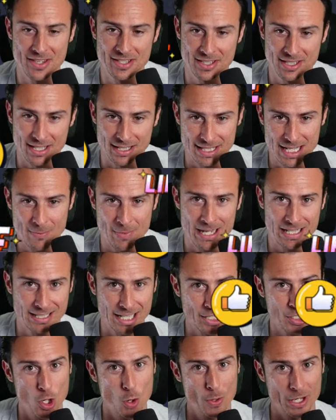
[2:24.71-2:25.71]
This is a team I
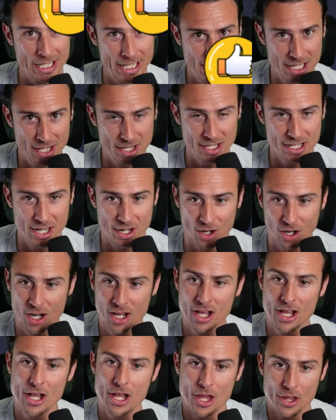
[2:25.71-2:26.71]
said going into the year,
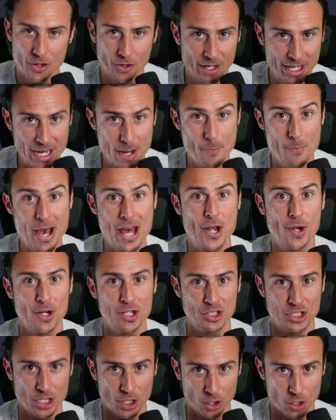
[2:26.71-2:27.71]
they're going to get better
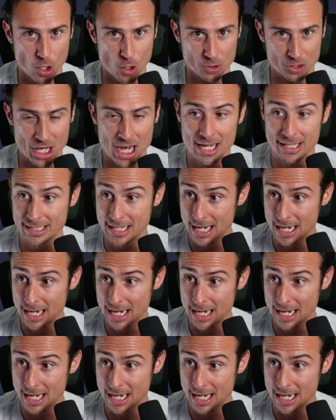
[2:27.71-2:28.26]
as the year goes on.